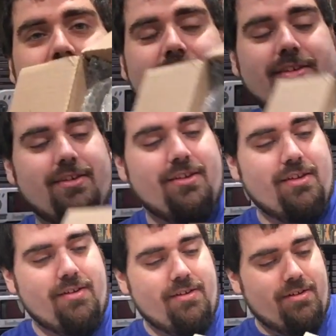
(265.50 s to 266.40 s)

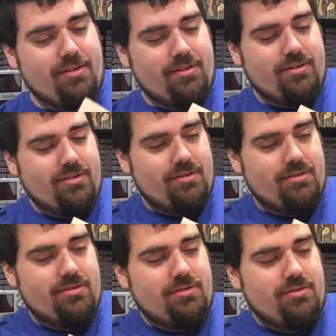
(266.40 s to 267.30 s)

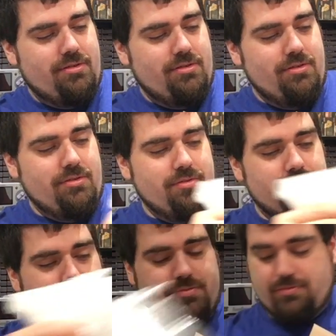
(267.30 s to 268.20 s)
No one is speaking in this clip.